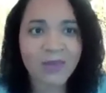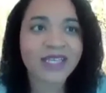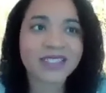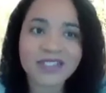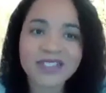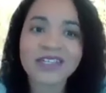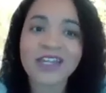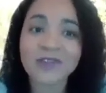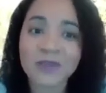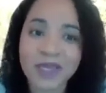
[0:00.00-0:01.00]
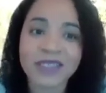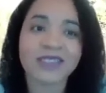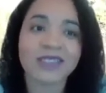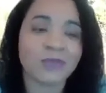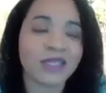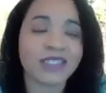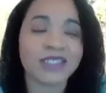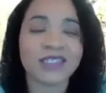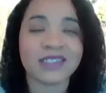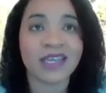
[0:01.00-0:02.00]
because there's enough spaces and
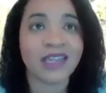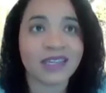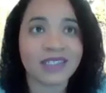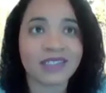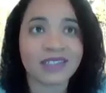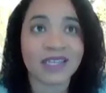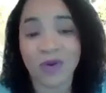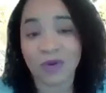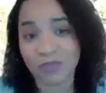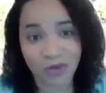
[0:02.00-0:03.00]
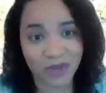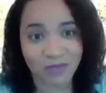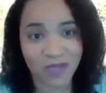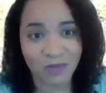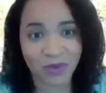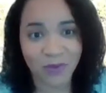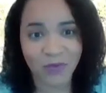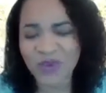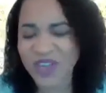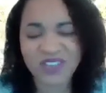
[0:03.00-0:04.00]
places that tell us that we're broken people.
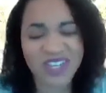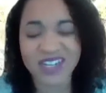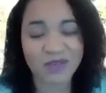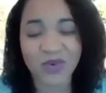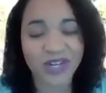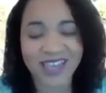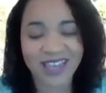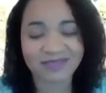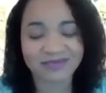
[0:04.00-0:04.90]
We don't need any more of that.